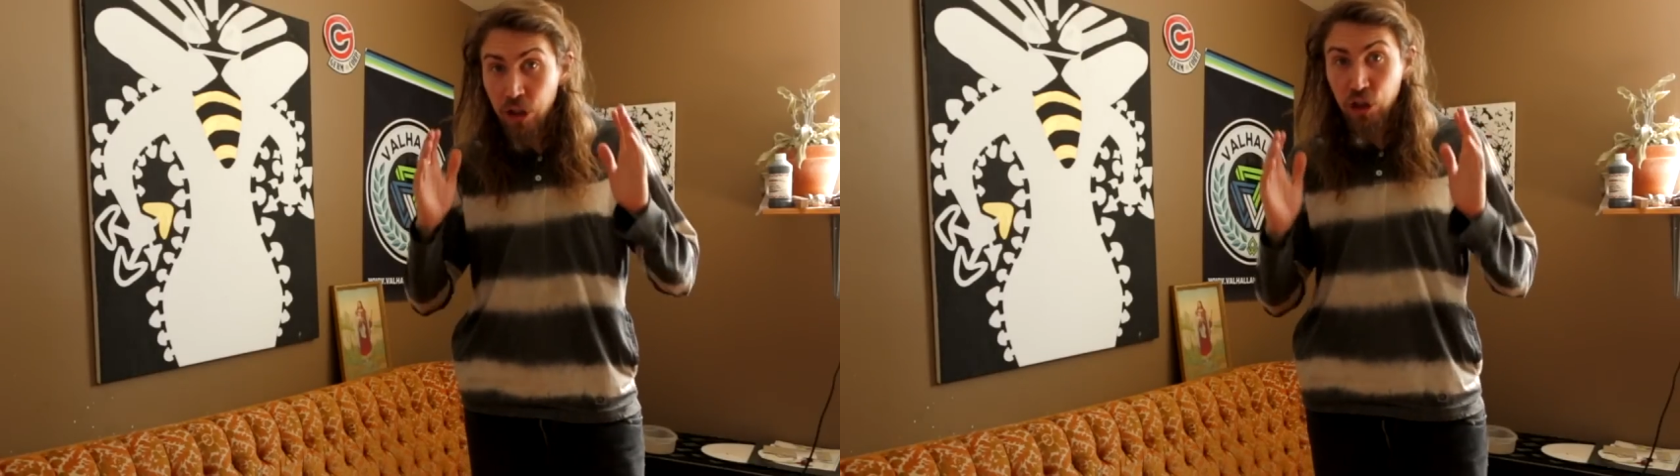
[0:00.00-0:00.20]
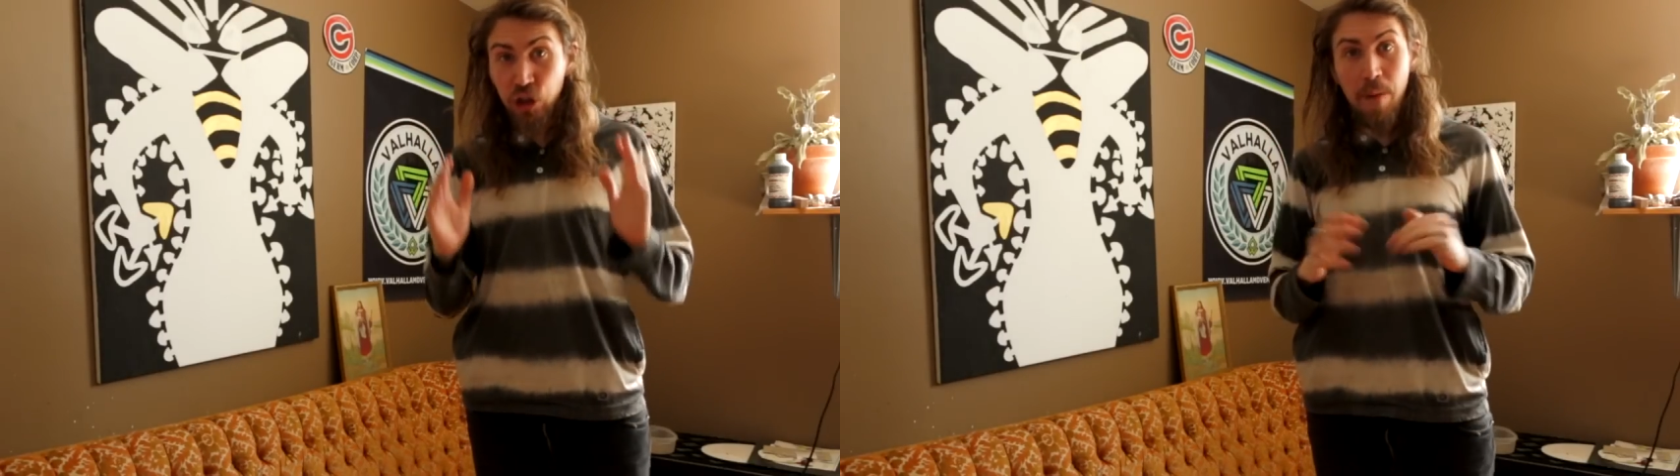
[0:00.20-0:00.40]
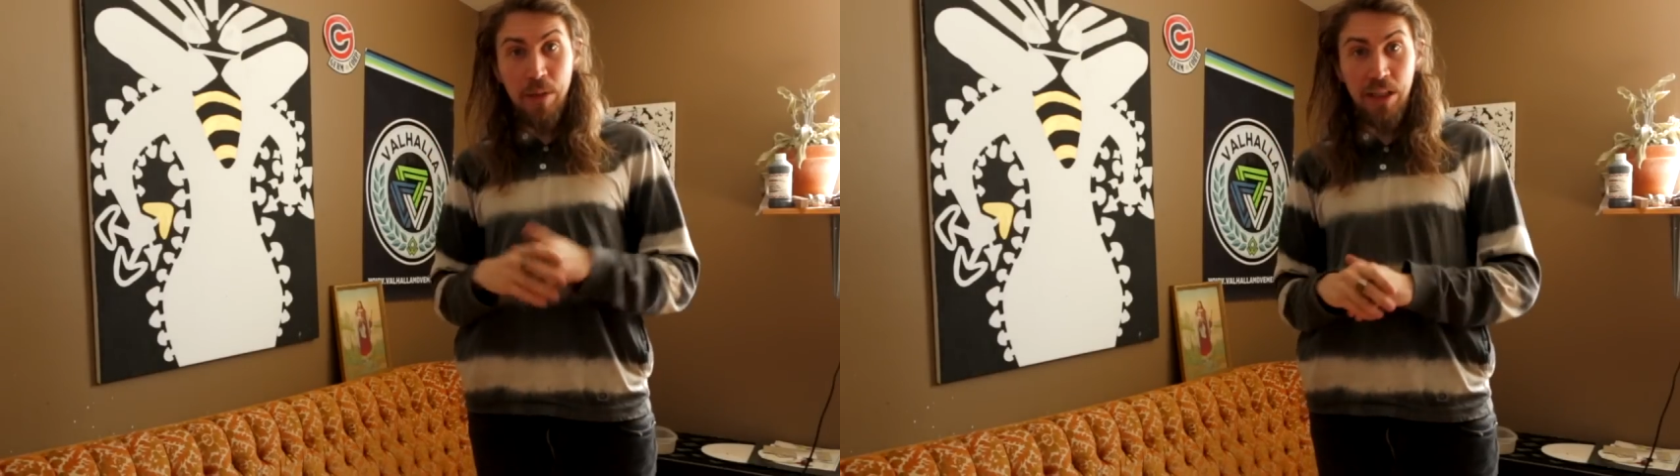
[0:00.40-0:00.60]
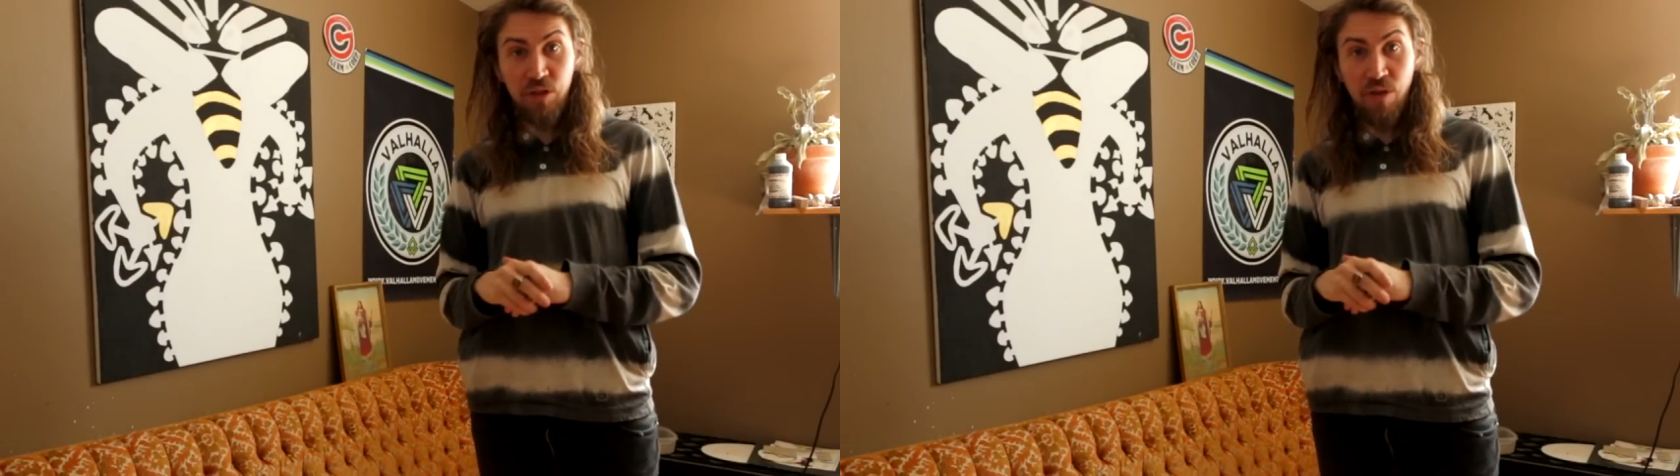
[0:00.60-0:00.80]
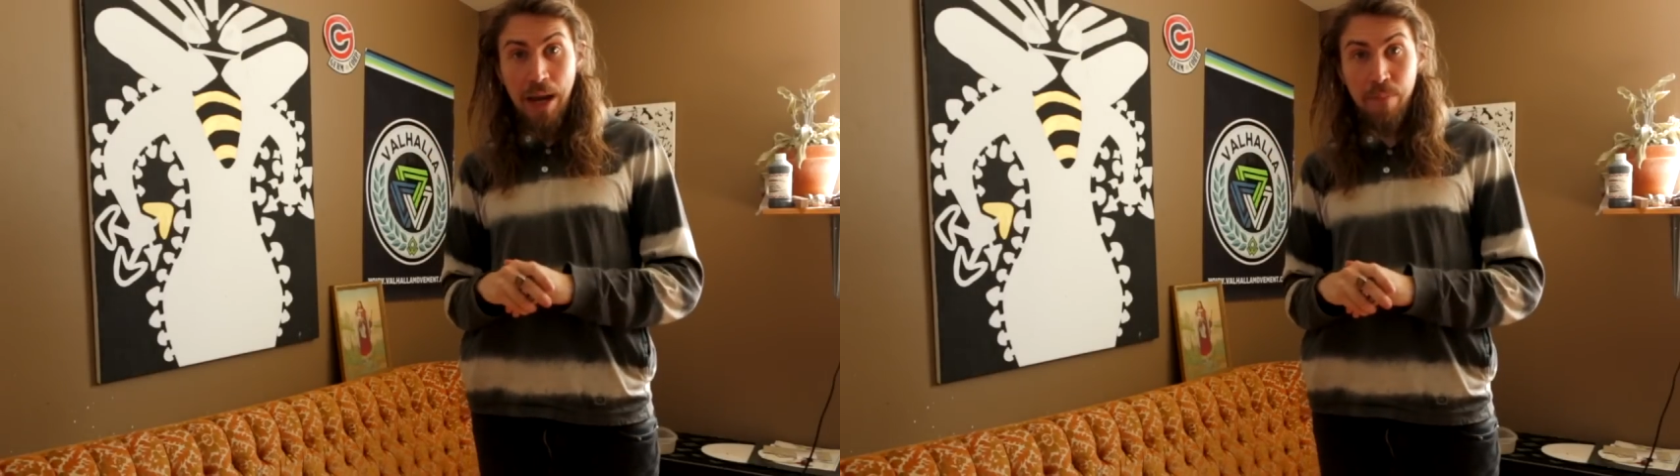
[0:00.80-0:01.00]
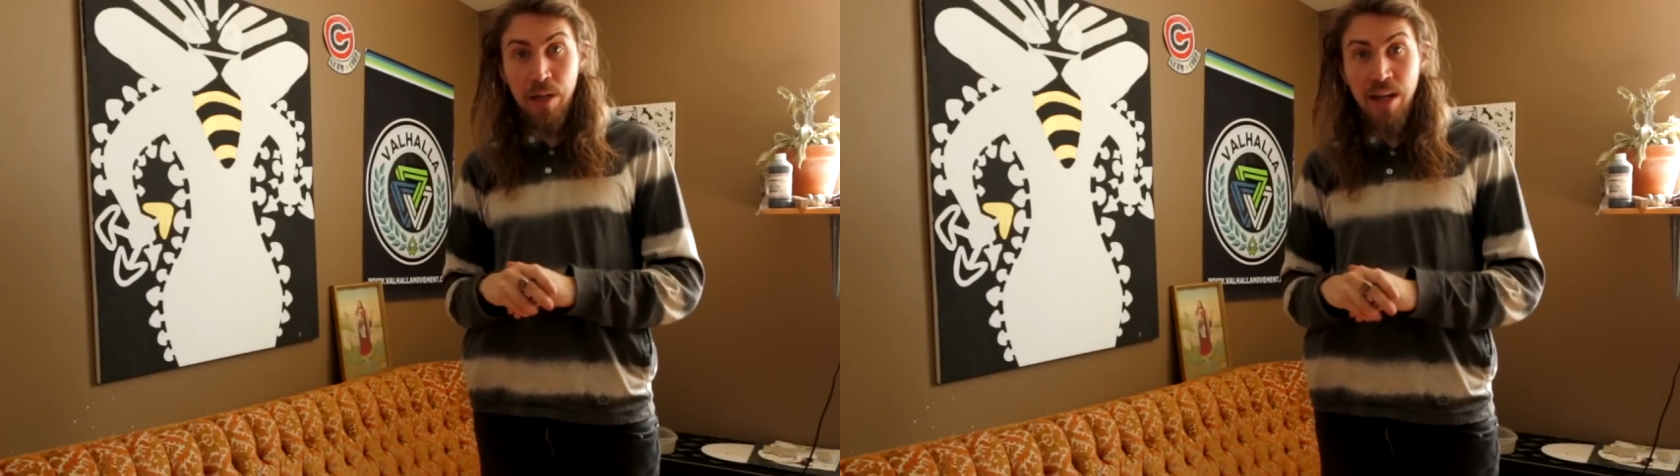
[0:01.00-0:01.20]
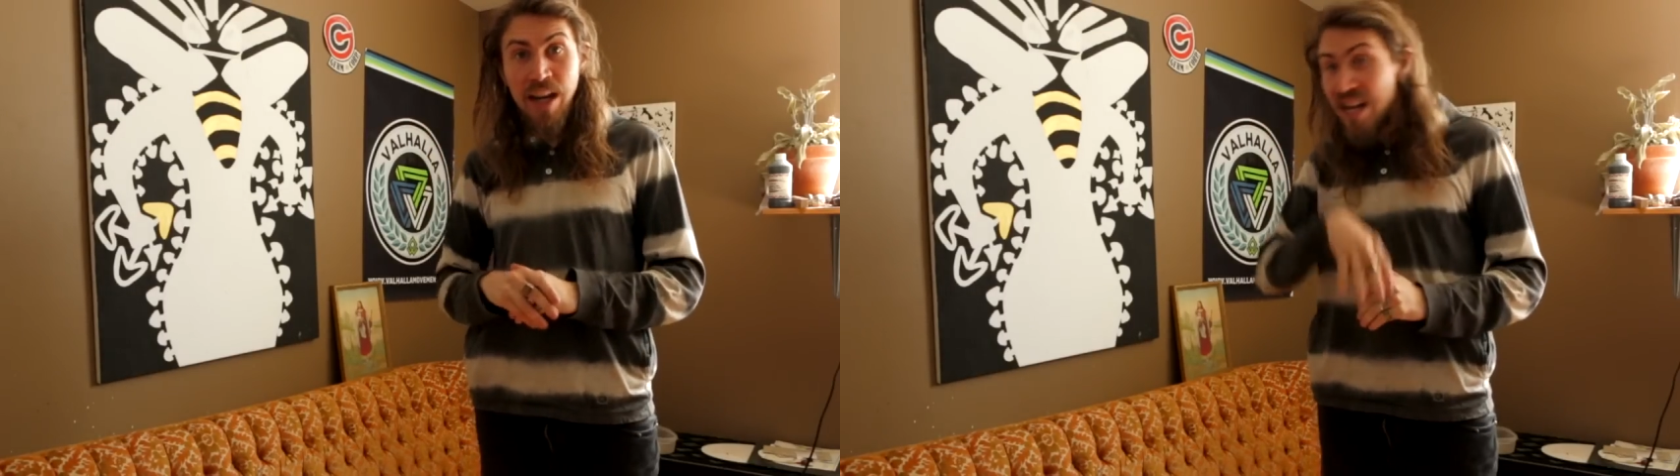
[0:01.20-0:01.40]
to stopping this from happening